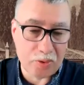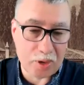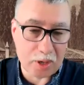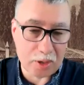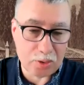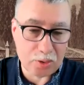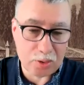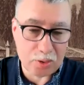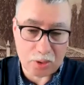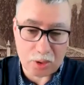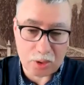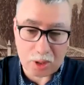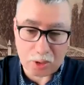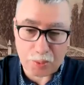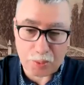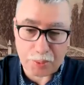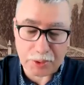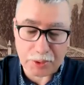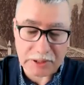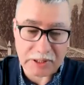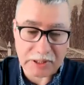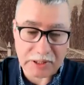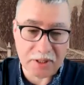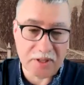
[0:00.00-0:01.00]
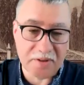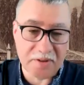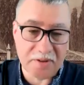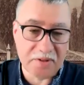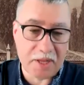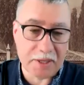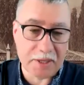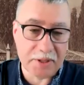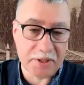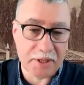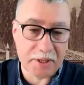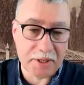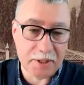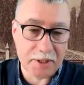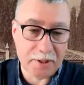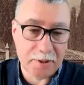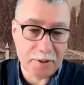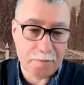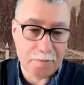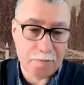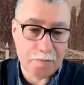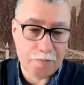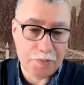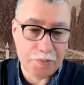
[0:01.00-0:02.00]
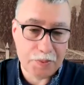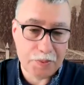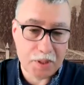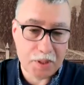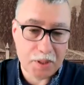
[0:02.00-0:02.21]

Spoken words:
and the occupying authorities.